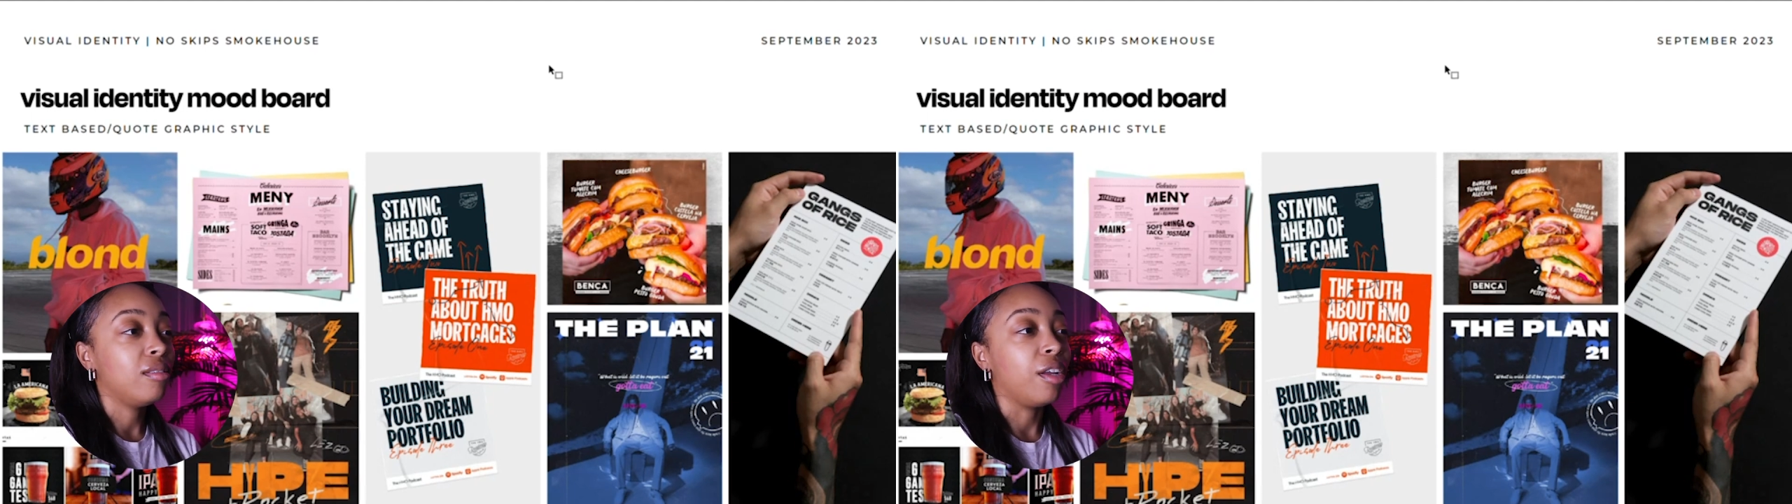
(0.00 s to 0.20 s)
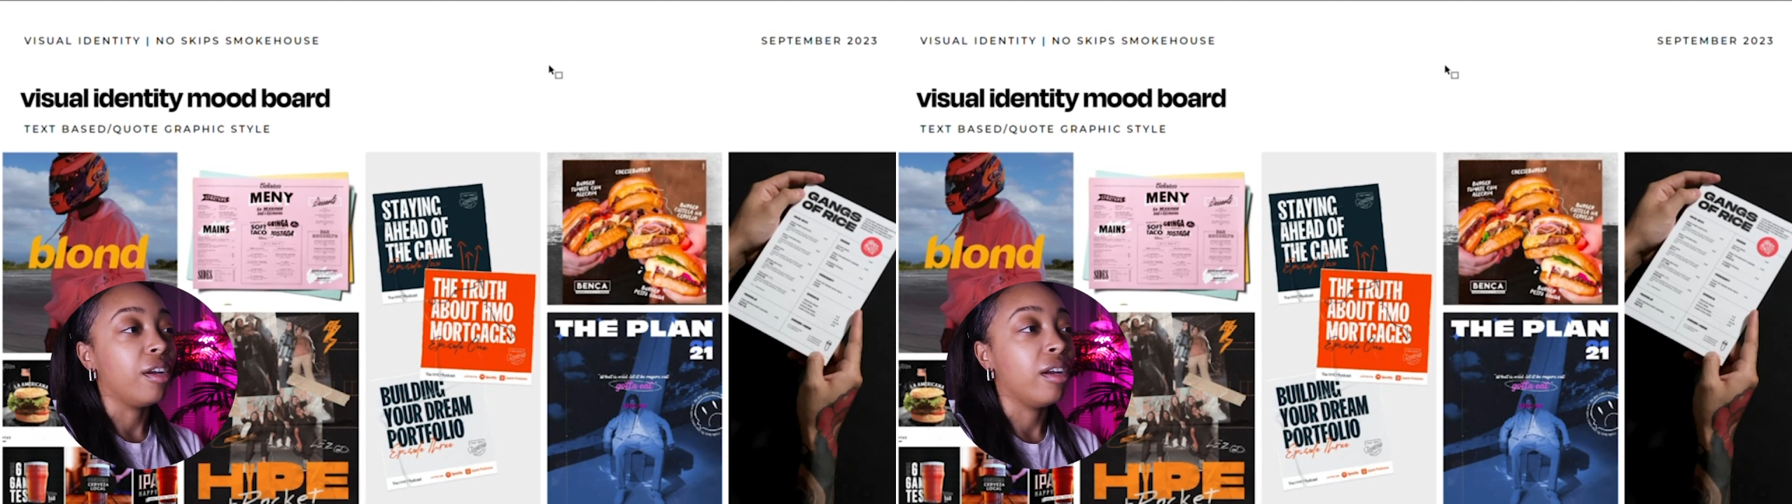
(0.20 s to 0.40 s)

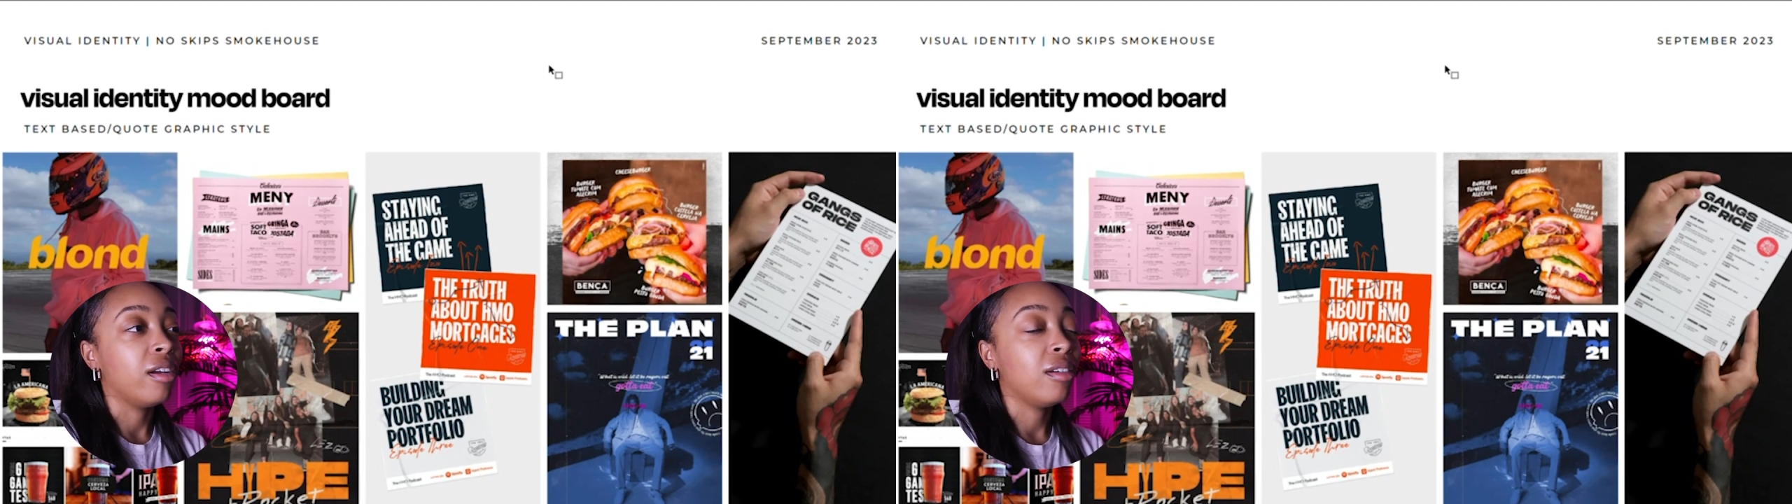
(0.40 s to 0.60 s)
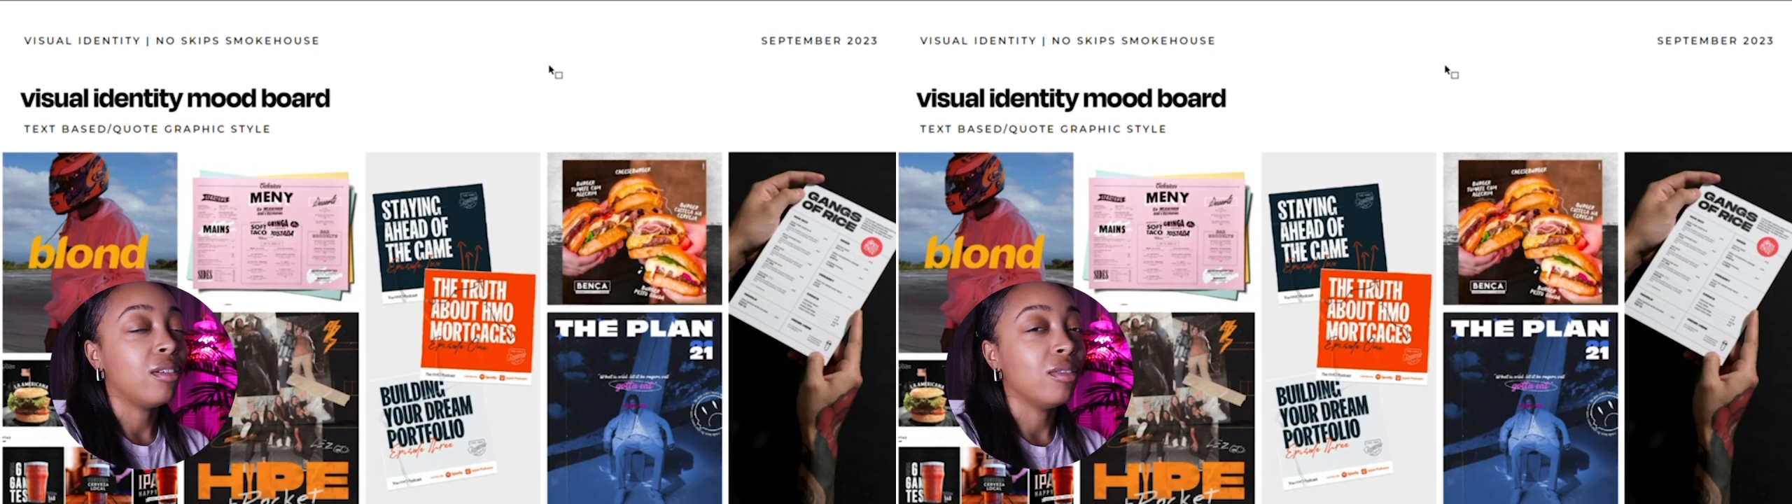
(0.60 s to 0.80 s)

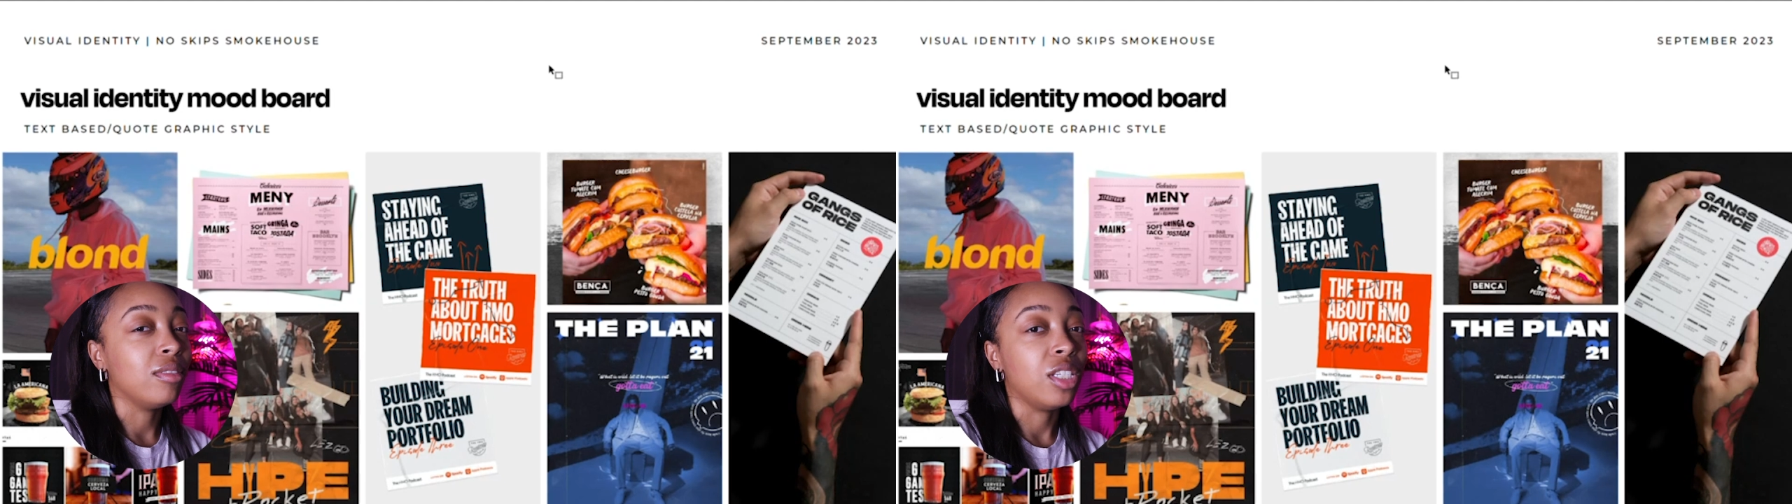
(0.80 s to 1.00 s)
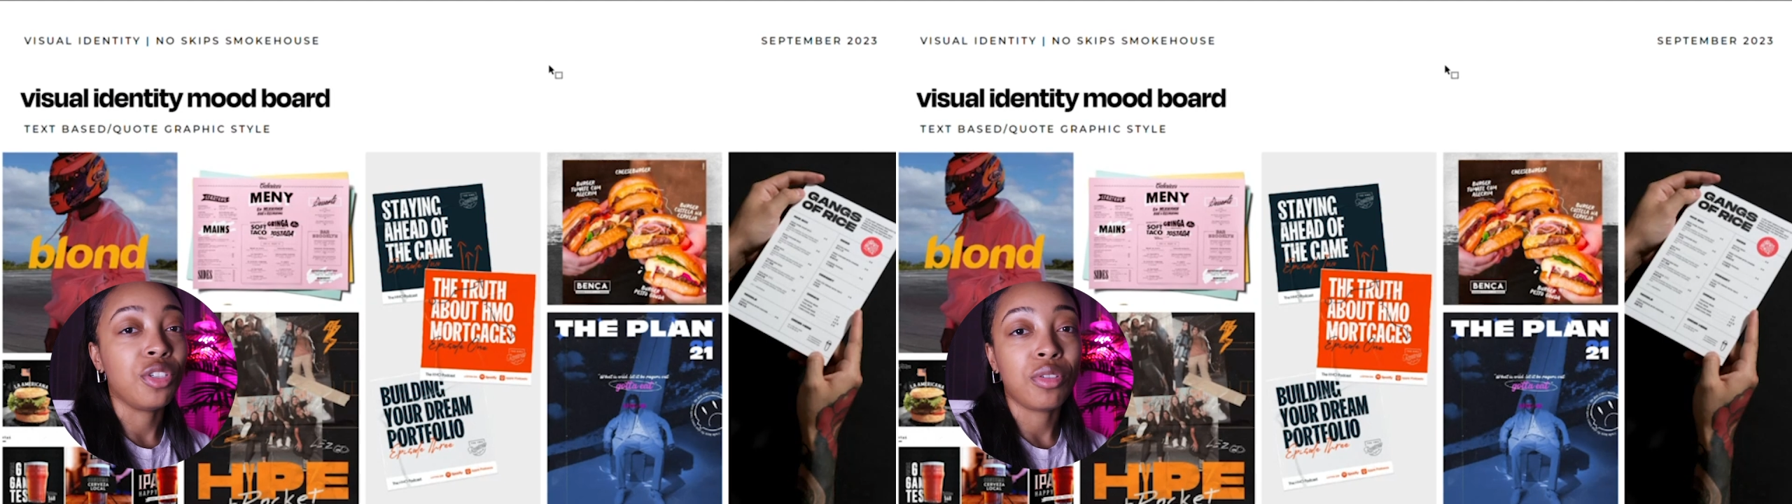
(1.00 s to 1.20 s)
their
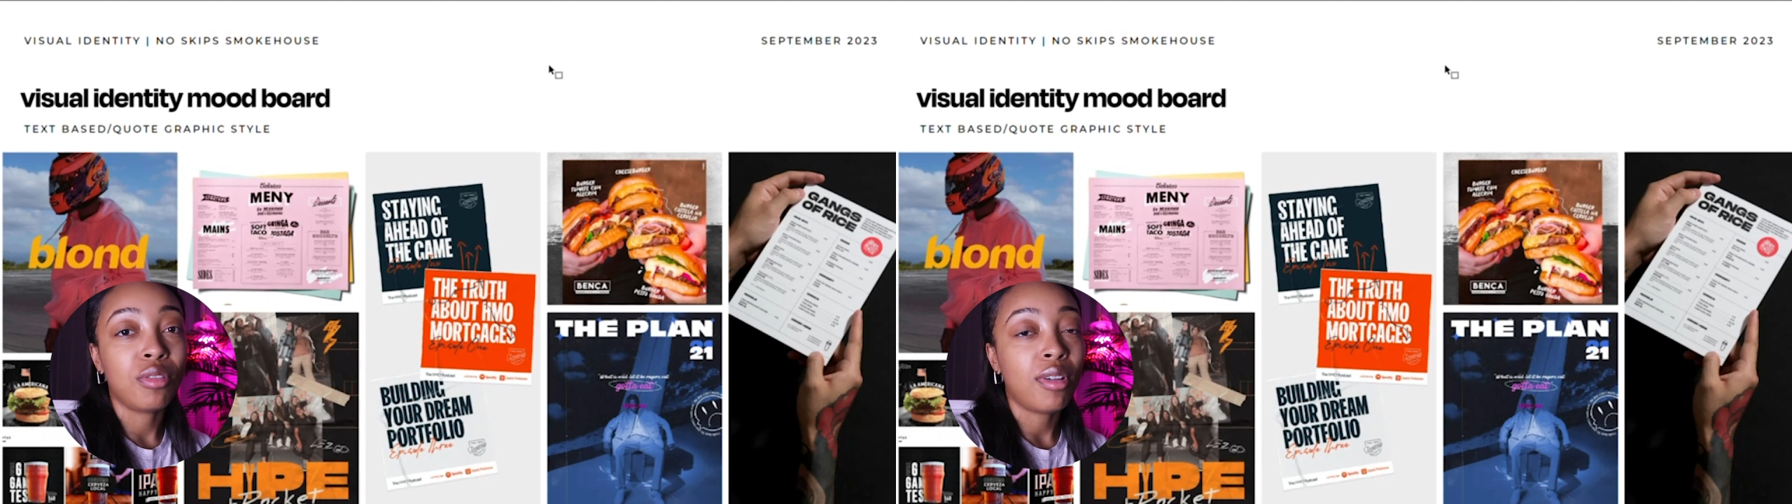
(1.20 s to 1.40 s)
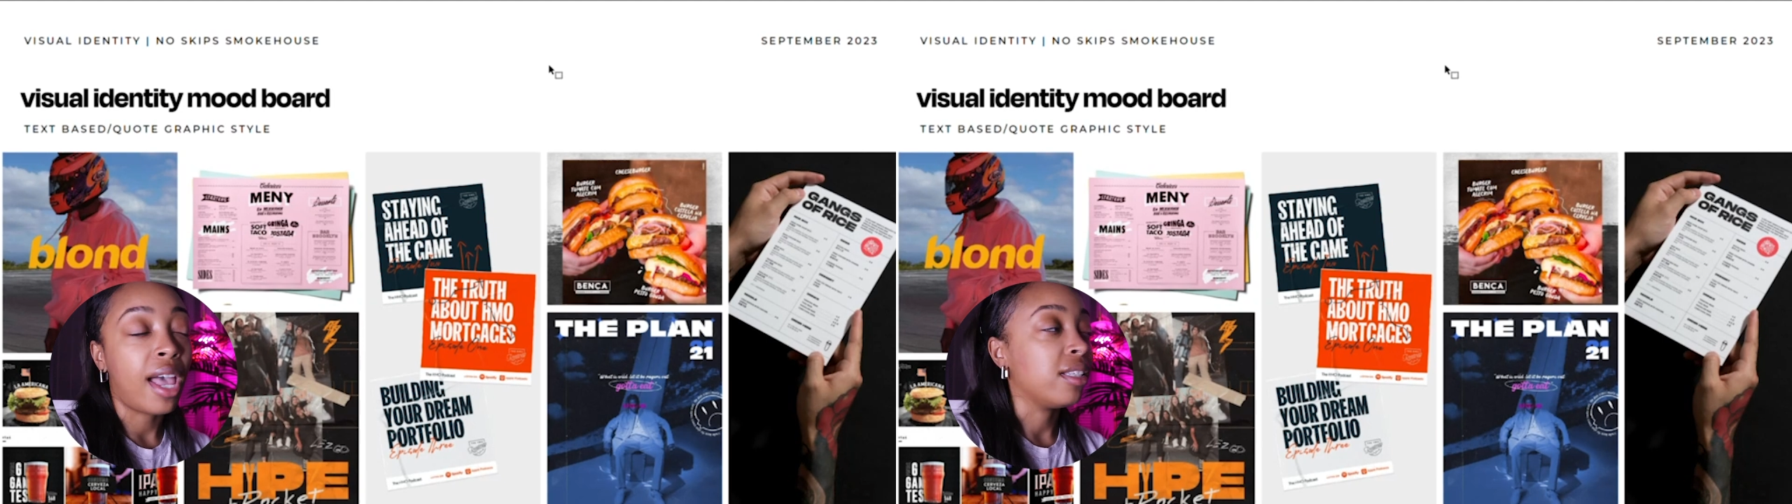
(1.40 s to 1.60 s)

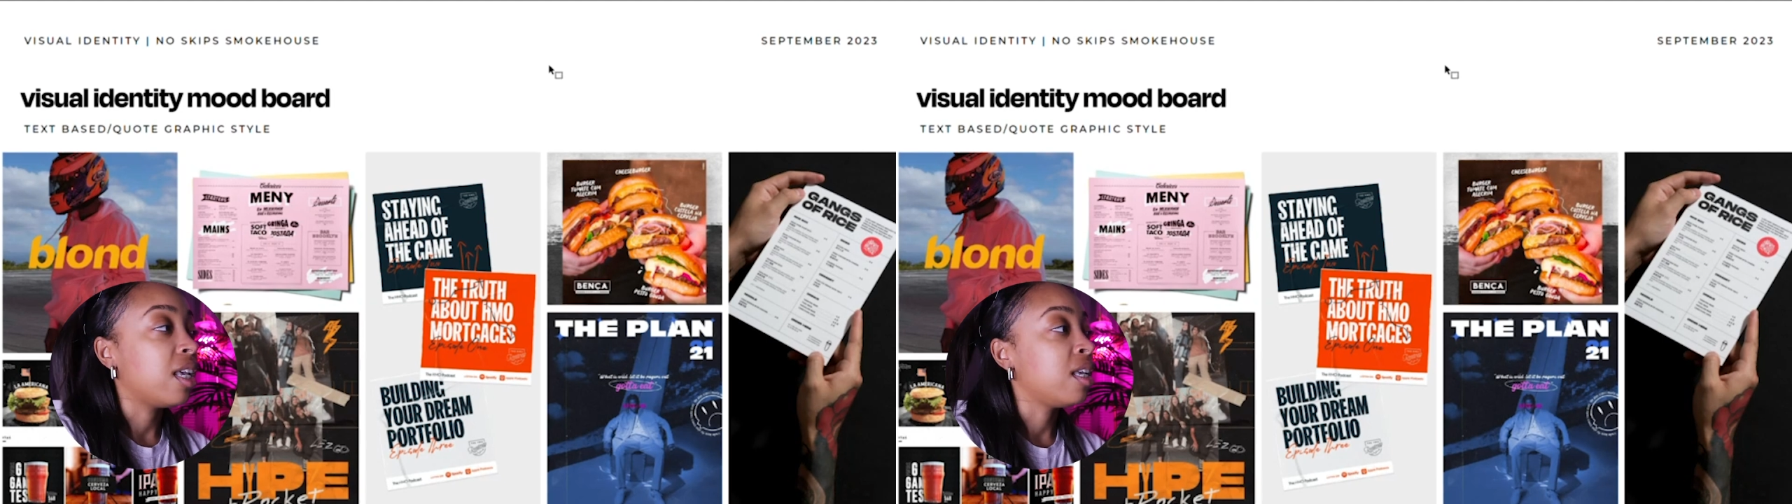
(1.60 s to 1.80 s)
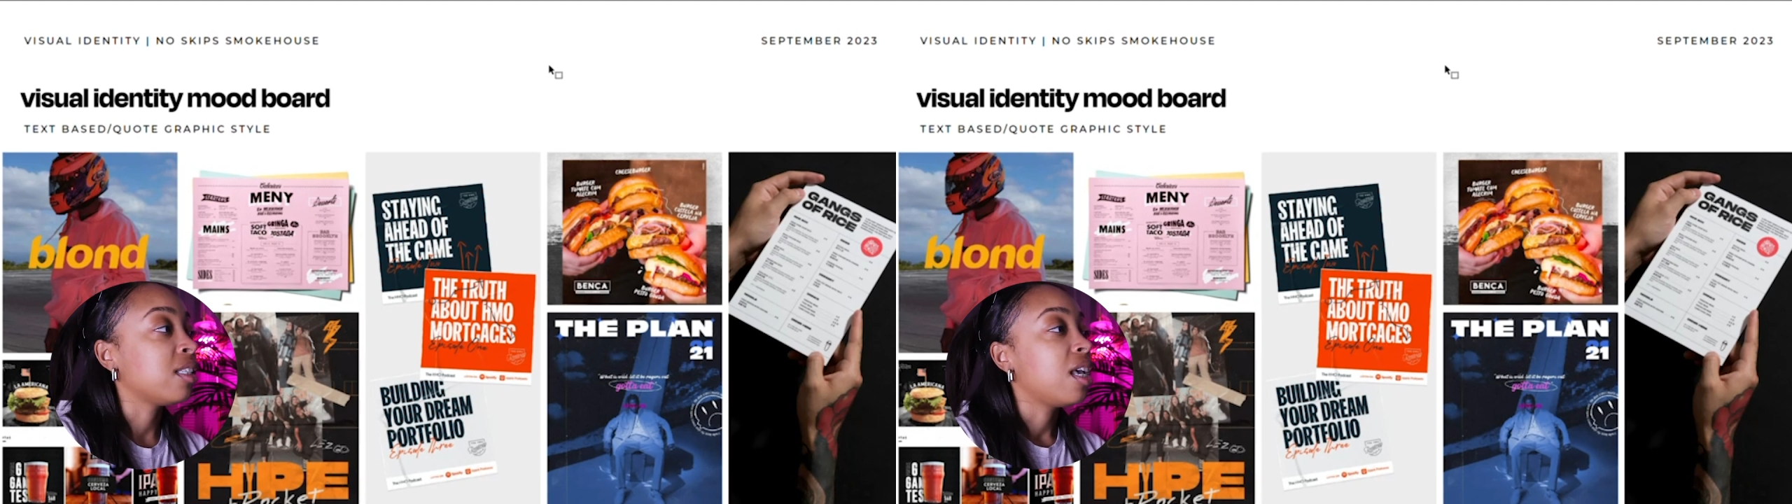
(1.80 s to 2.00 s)
digital
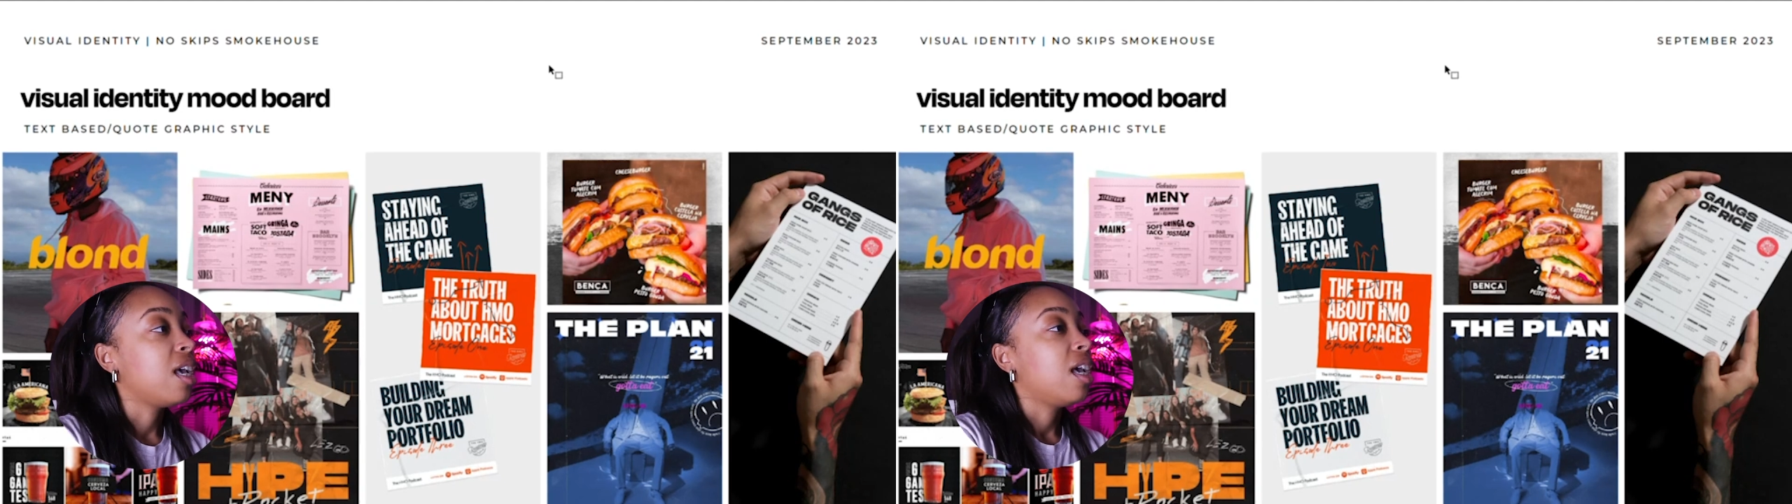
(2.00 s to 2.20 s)
assets.